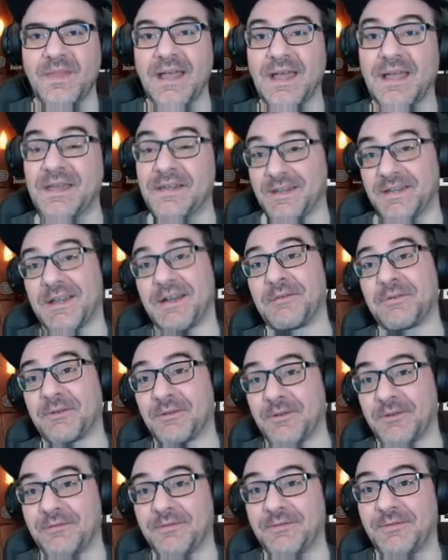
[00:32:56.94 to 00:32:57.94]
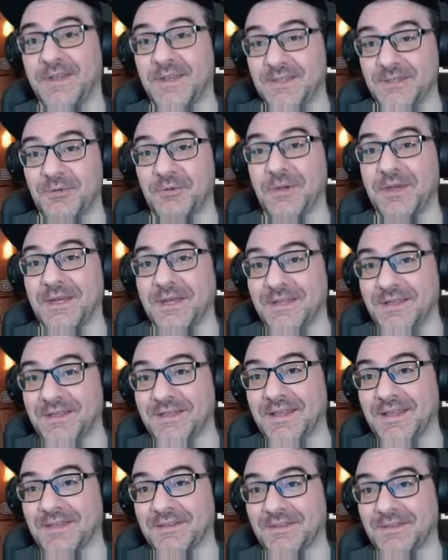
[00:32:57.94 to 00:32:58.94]
I had a Commodore
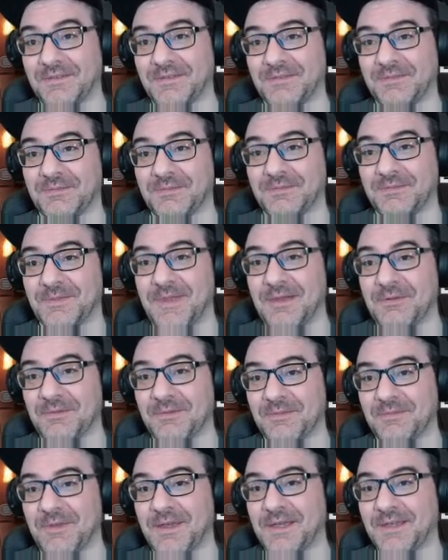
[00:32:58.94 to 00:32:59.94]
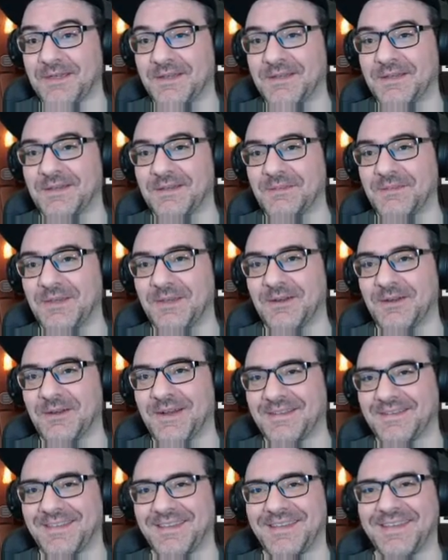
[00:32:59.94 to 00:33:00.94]
VIC-20. That was my computer
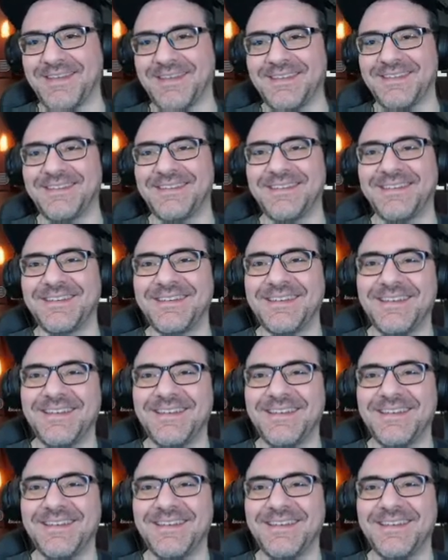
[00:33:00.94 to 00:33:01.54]
as a kid.